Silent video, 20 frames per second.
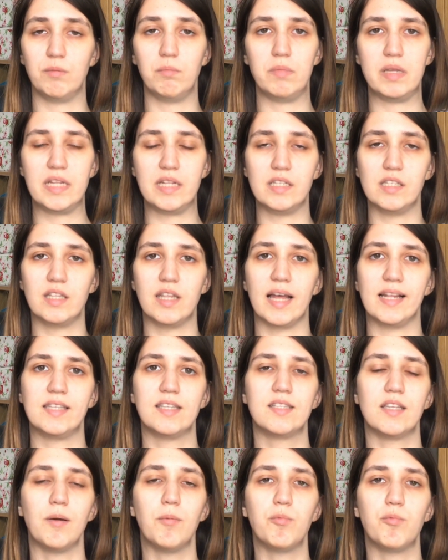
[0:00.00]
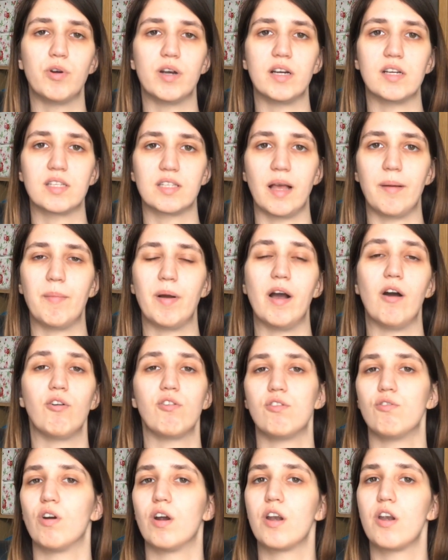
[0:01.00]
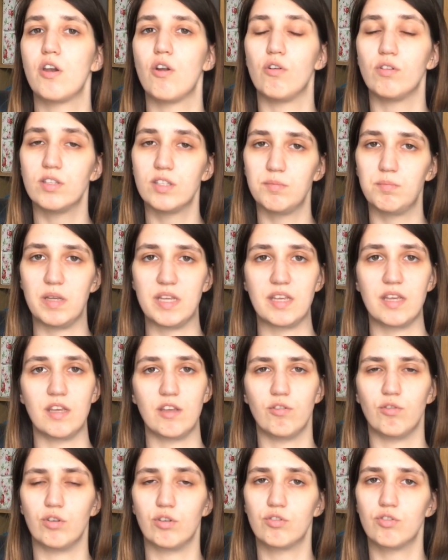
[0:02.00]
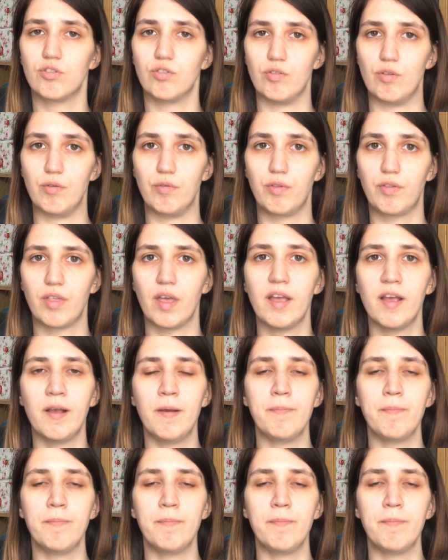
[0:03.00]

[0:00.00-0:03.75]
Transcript: it means that somewhere, somehow you are not speaking your truth.